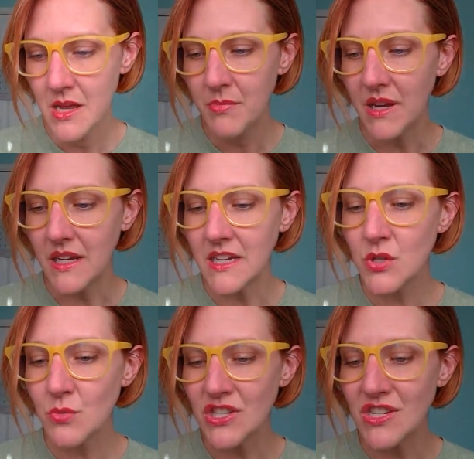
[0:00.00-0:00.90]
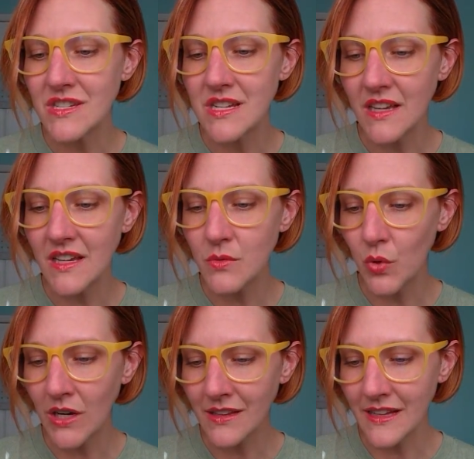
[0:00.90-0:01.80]
But intuition doesn't
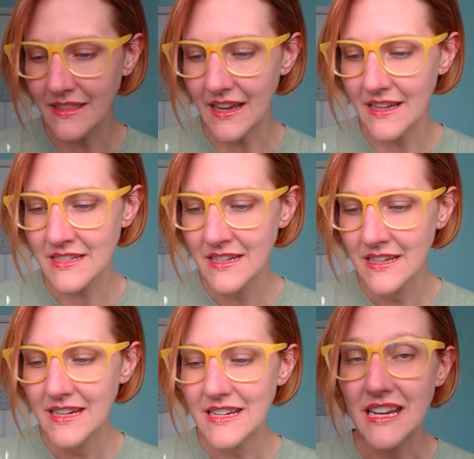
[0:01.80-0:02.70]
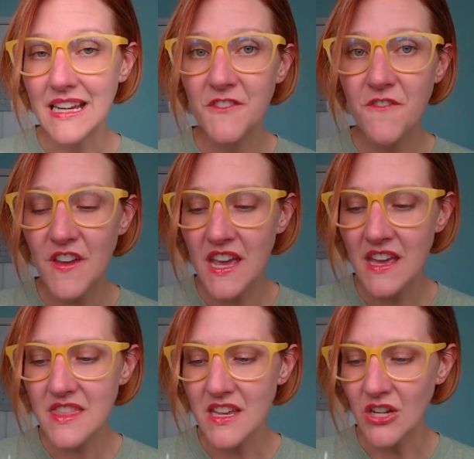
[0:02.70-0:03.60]
work like that. It takes
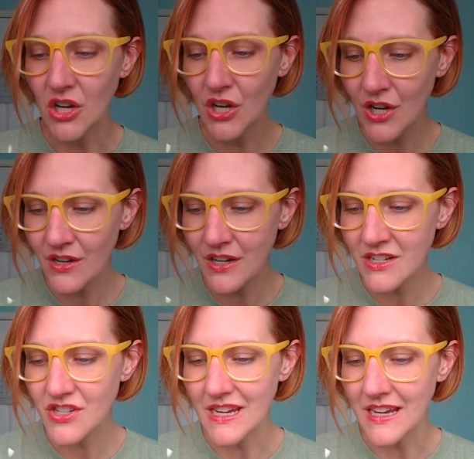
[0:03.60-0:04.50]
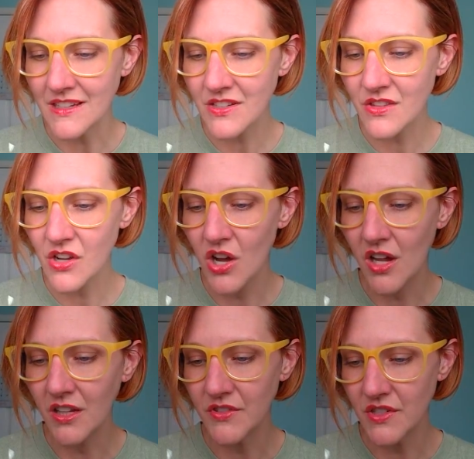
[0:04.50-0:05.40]
faith and courage to answer the
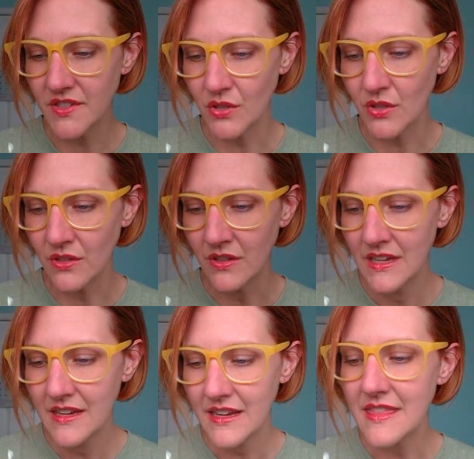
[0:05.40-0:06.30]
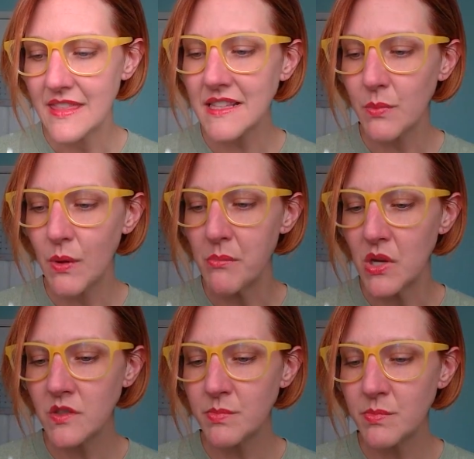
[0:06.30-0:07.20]
call of your soul, and that's why
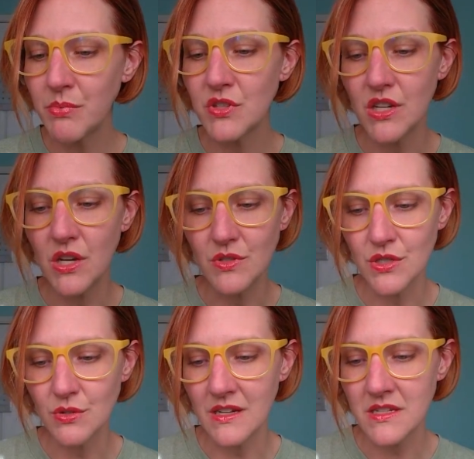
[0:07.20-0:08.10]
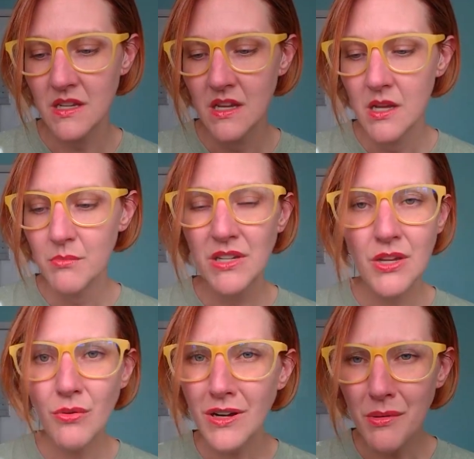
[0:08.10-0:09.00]
most people don't do it. But
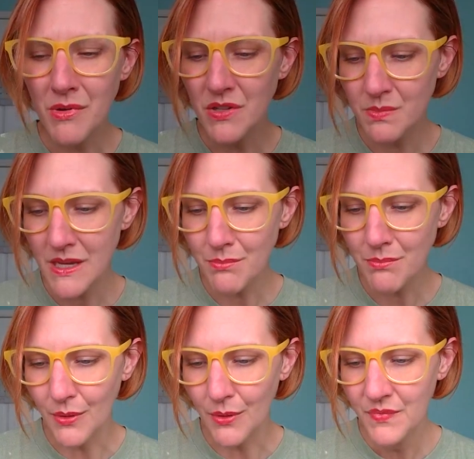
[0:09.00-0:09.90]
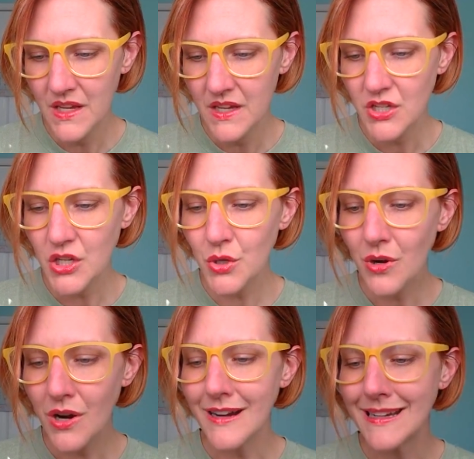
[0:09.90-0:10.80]
you are not most people. You
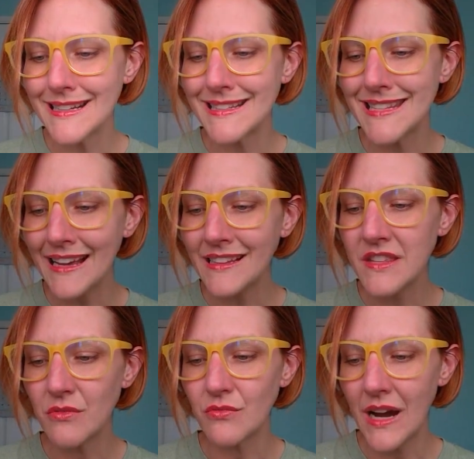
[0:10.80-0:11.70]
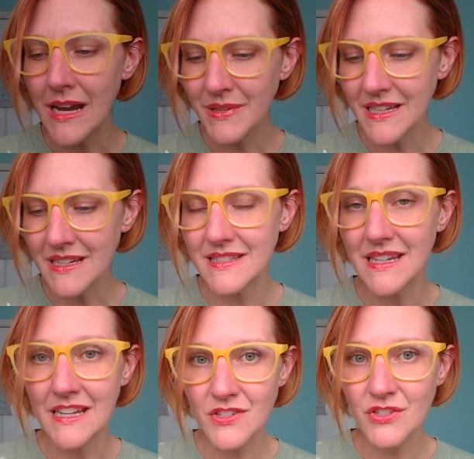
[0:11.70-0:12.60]
are in exactly the right place to
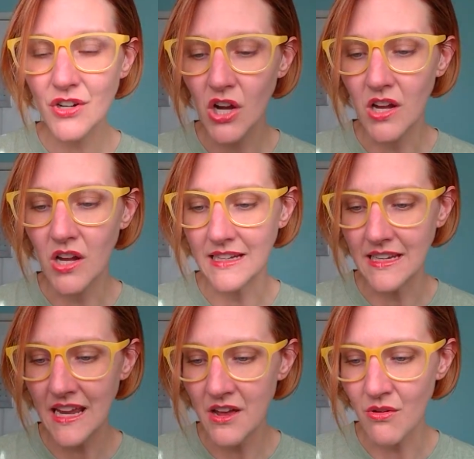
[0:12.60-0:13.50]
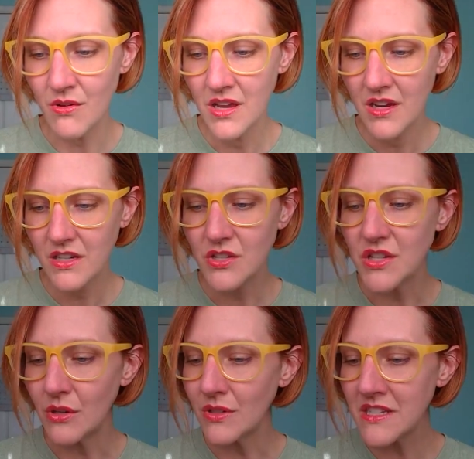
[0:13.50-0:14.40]
answer your calling now. You
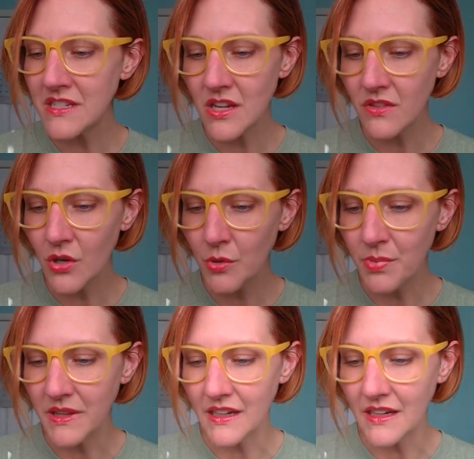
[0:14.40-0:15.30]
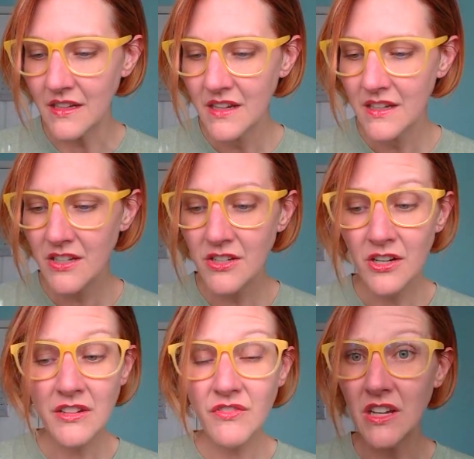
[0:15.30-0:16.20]
don't need to know the whole plan. You
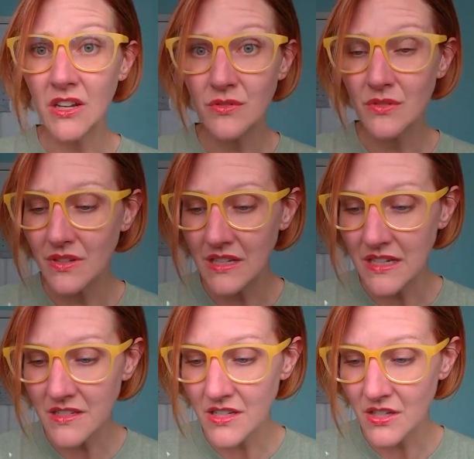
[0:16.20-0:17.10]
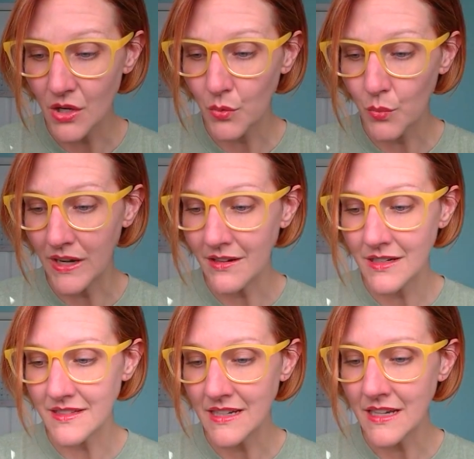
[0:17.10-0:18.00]
don't even need to know where it
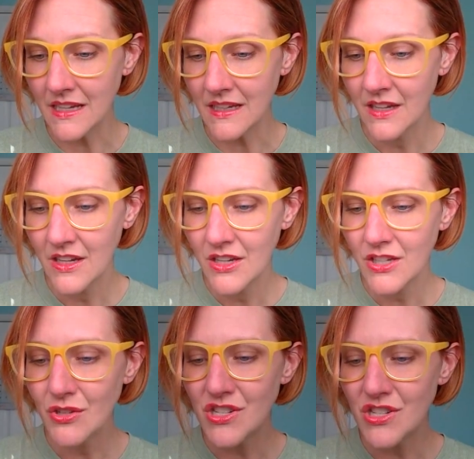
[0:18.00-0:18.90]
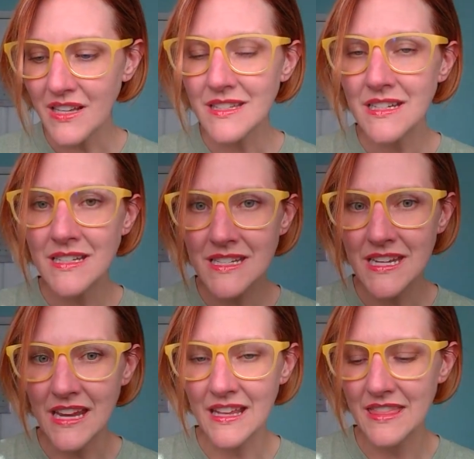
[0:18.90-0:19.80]
is leading. You just need to
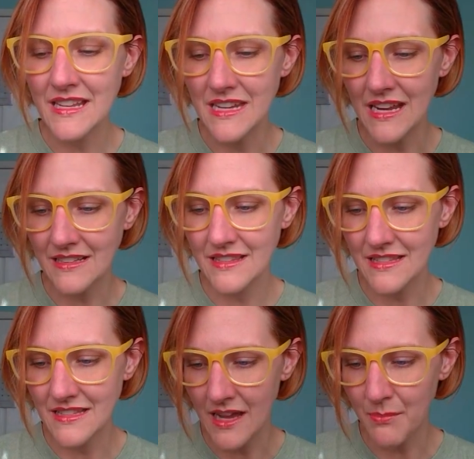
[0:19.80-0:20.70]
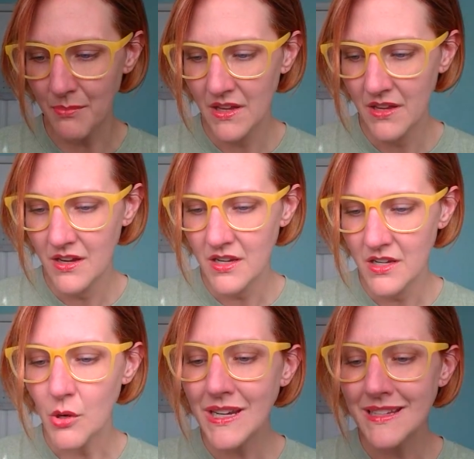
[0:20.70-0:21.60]
take the next step.
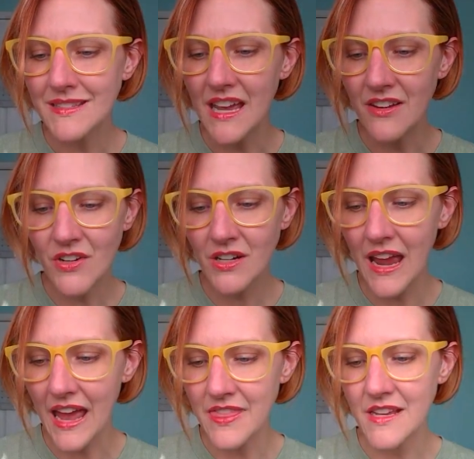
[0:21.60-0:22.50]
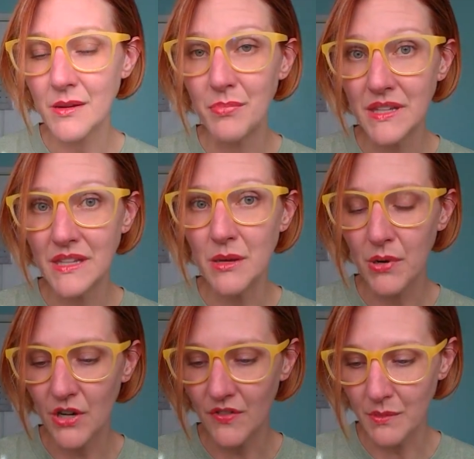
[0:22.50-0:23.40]
No one has ever had the complete,
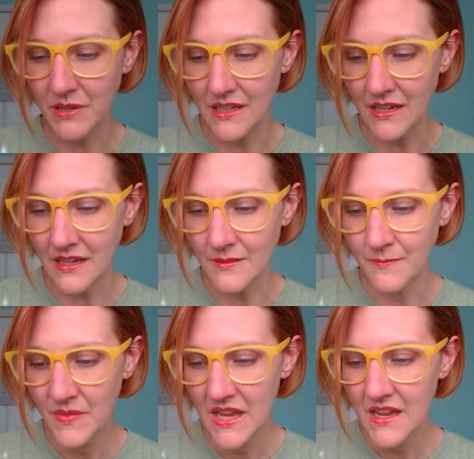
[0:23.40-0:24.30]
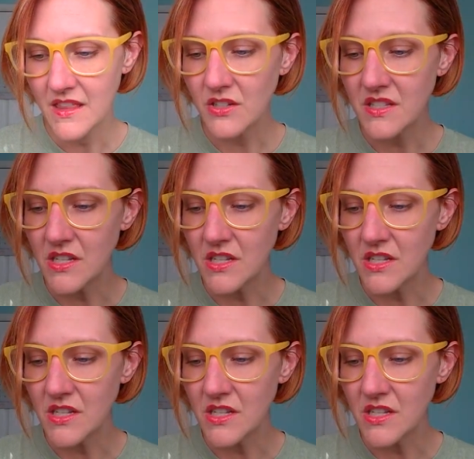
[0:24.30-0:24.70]
perfect plan. There is